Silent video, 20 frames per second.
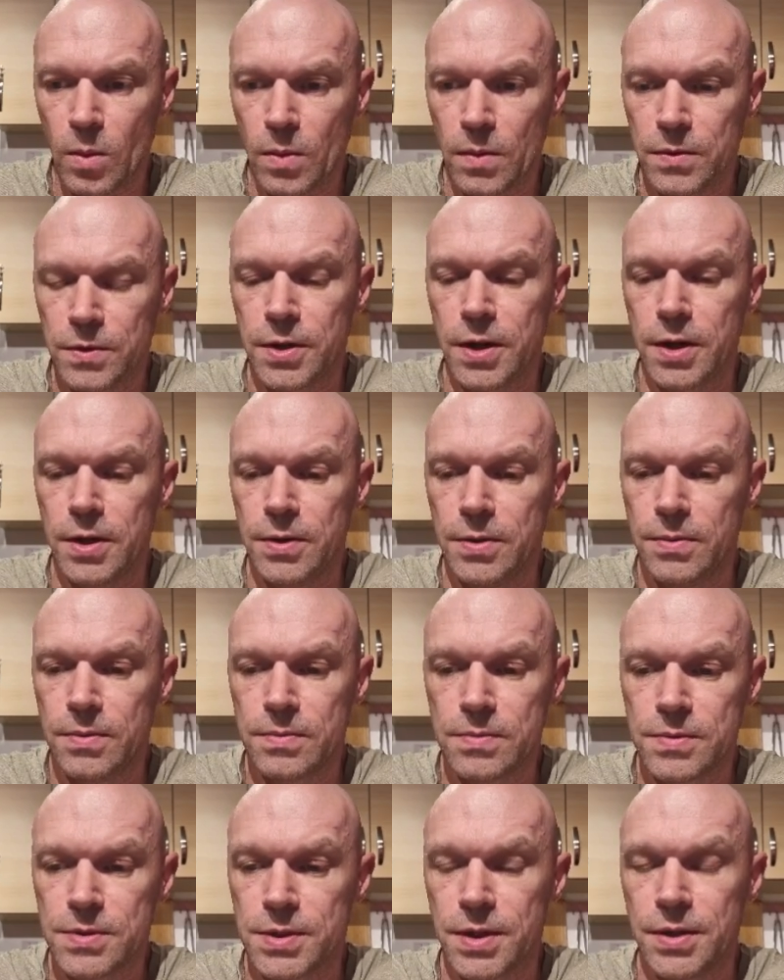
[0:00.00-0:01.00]
So
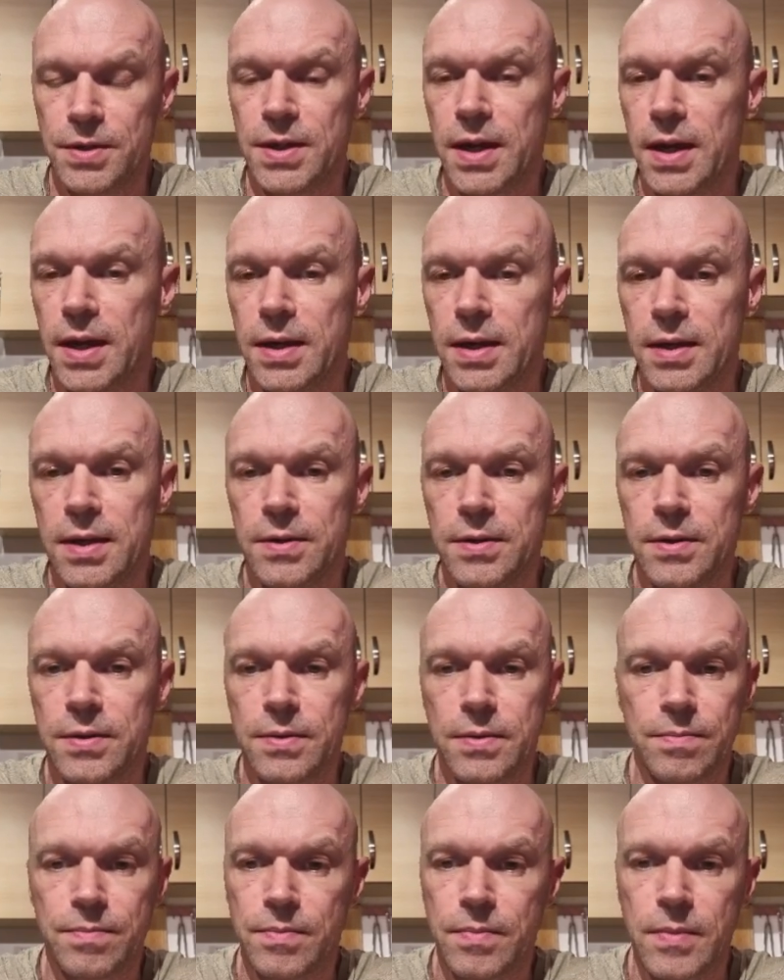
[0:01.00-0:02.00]
yeah,
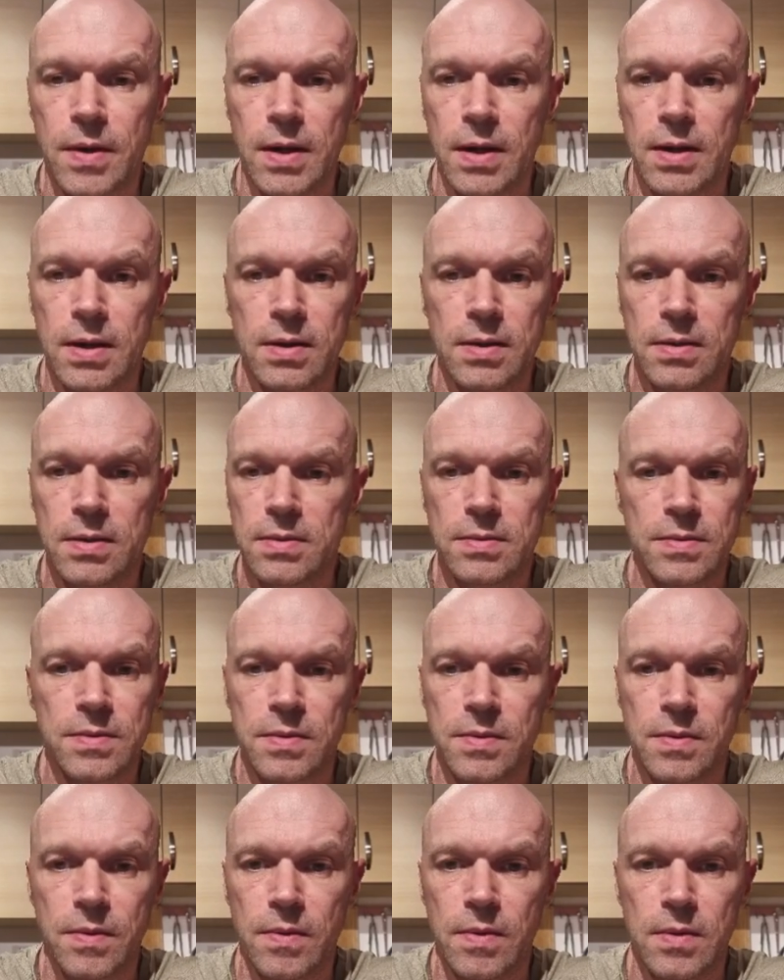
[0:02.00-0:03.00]
it's,
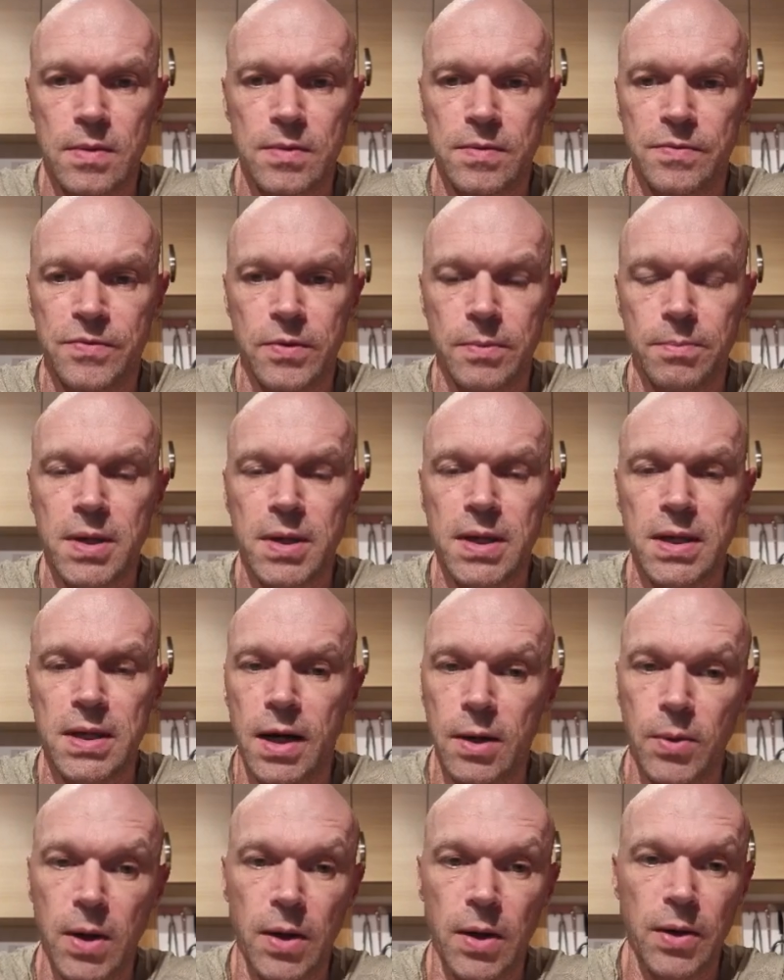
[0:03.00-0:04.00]
for me,
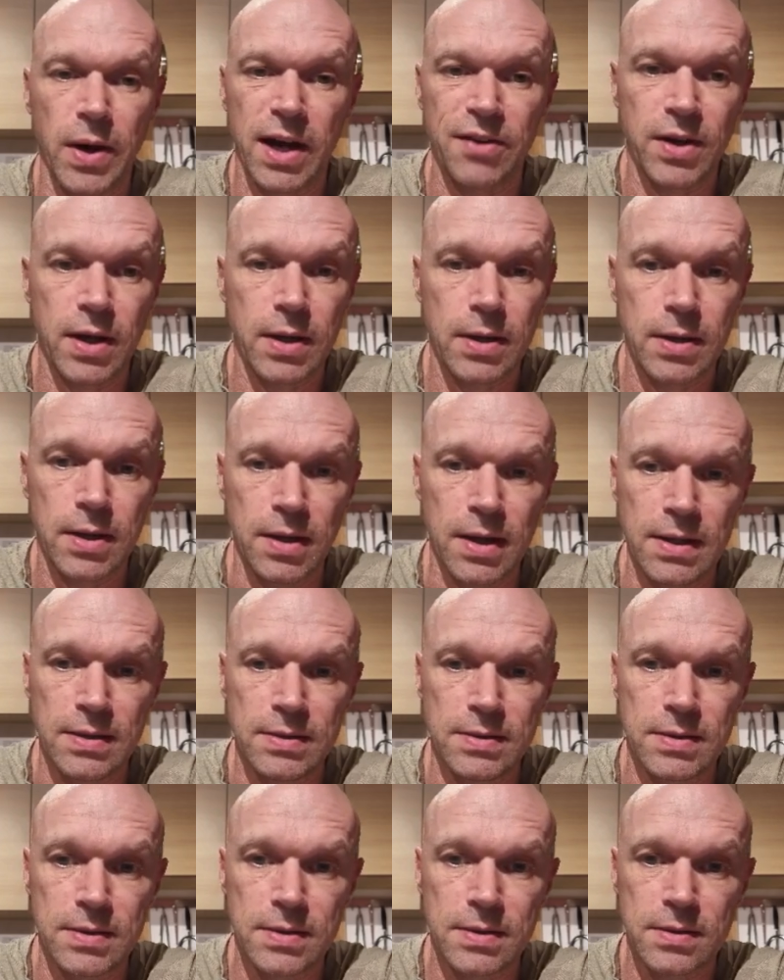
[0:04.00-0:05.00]
I won't have any of
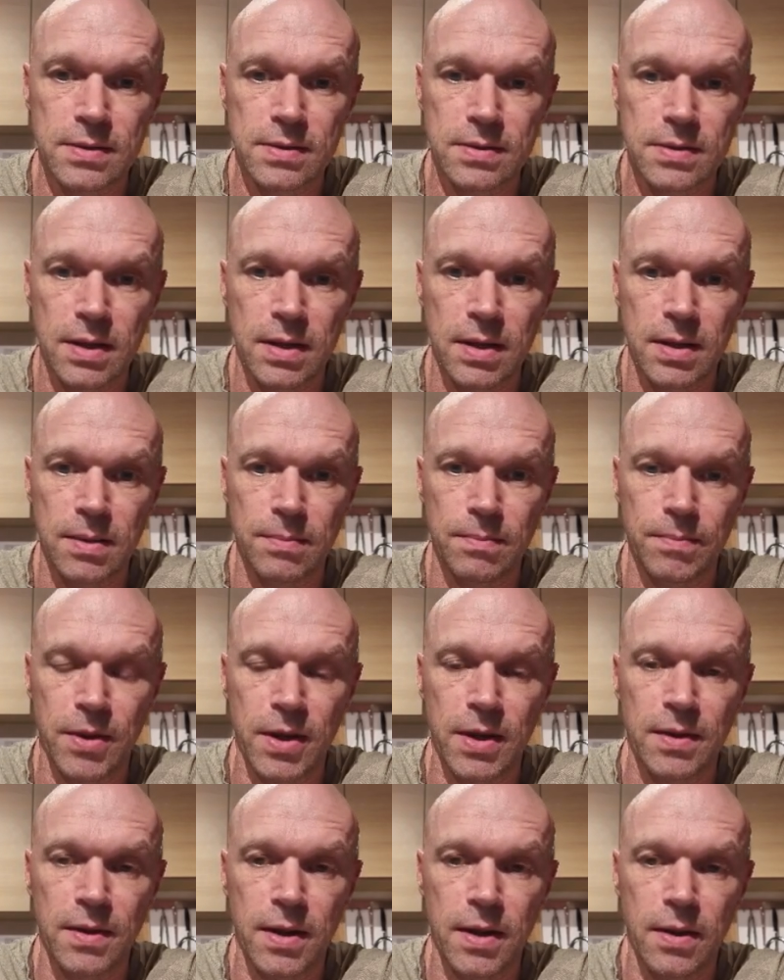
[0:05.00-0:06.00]
these.
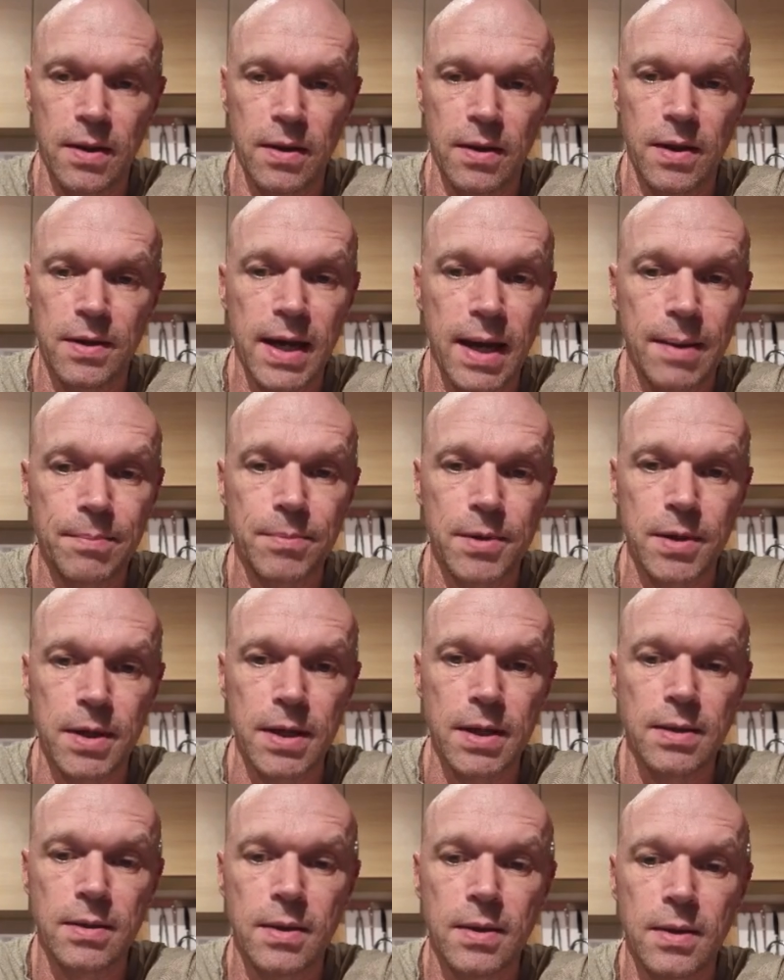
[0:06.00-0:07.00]
They're
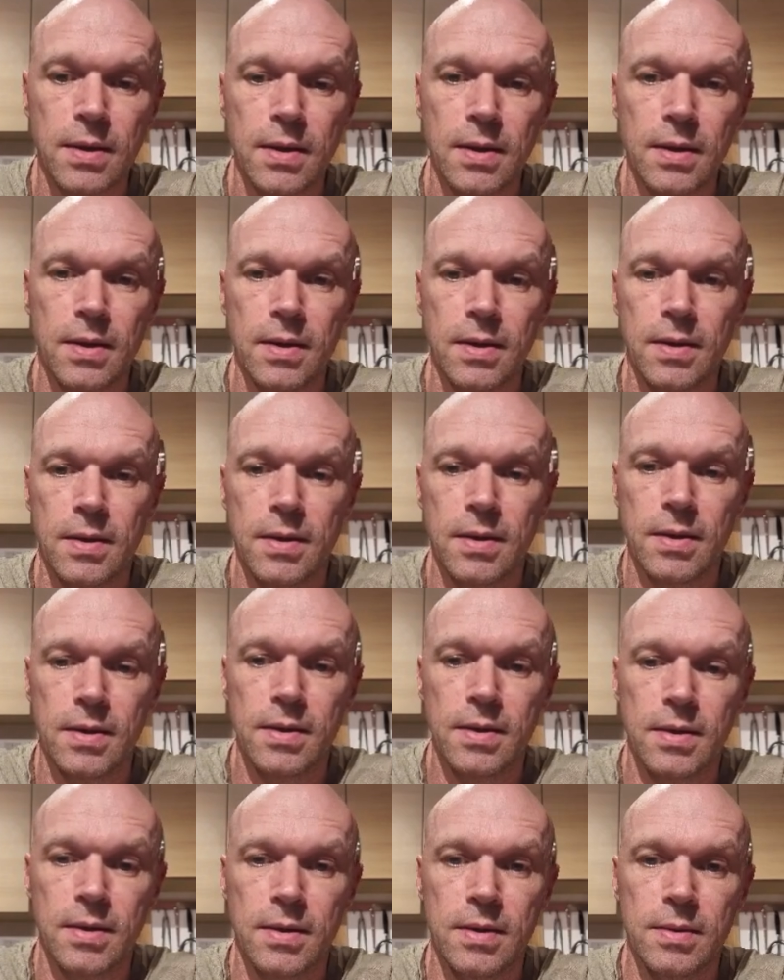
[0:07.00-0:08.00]
tempting
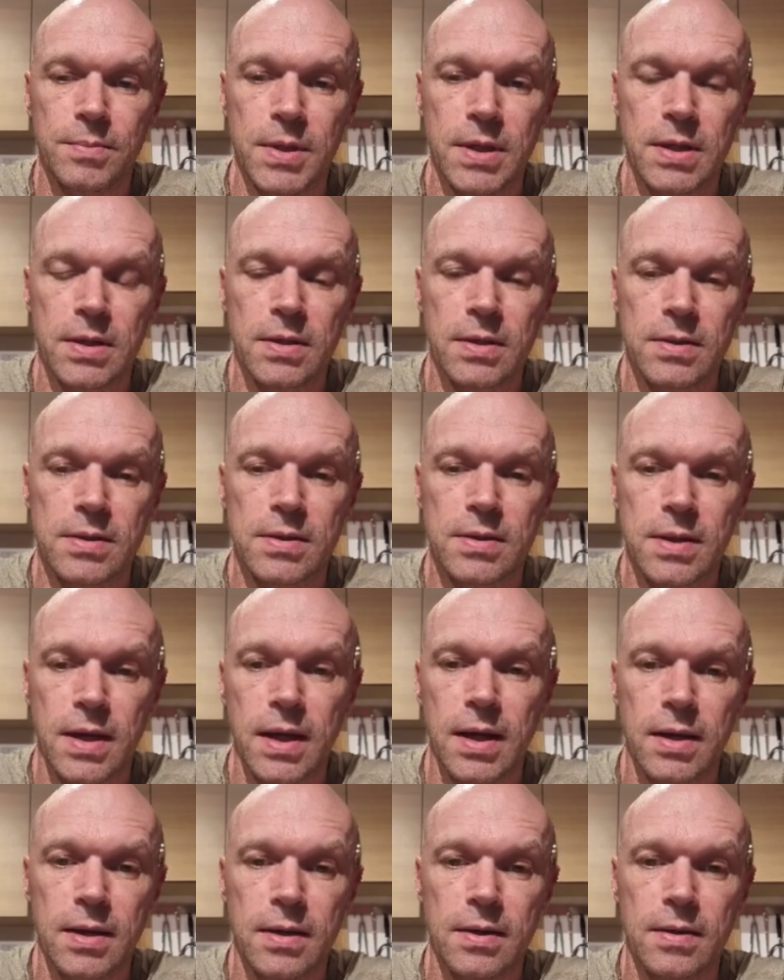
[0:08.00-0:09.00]
because,
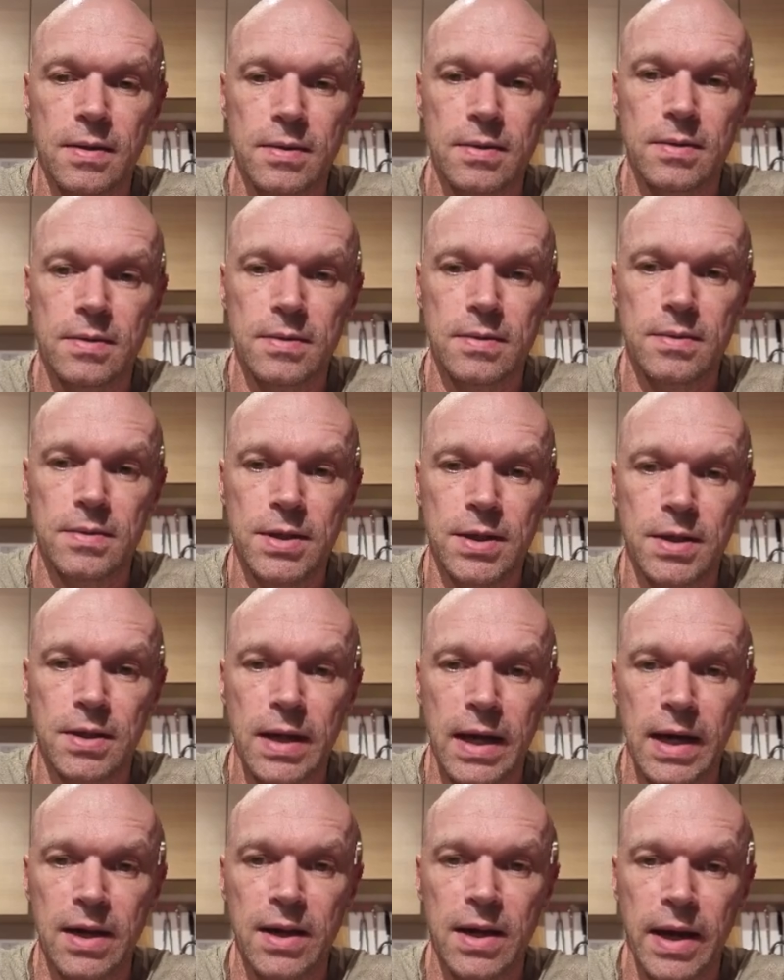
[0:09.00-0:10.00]
yeah,
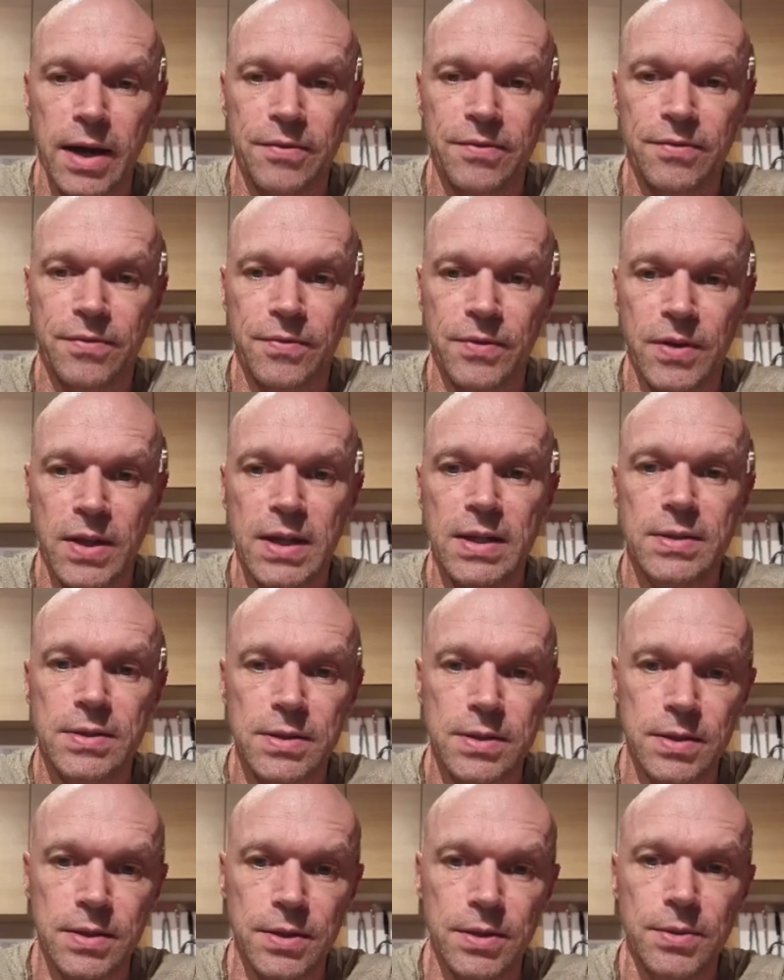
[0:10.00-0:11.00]
you have
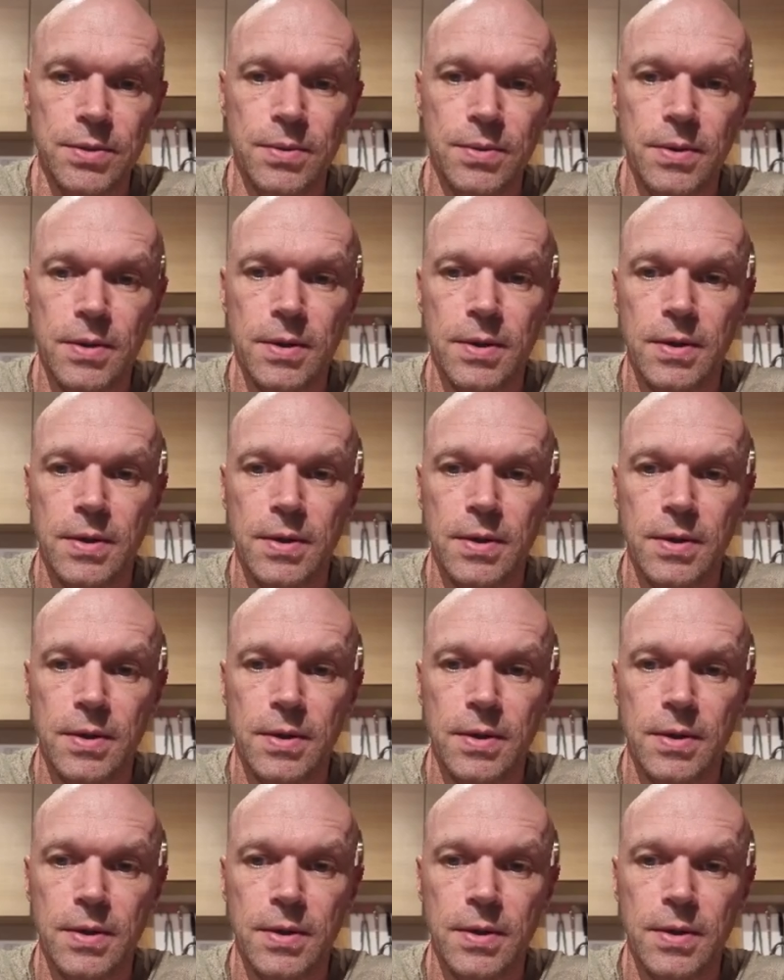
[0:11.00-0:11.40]
these two.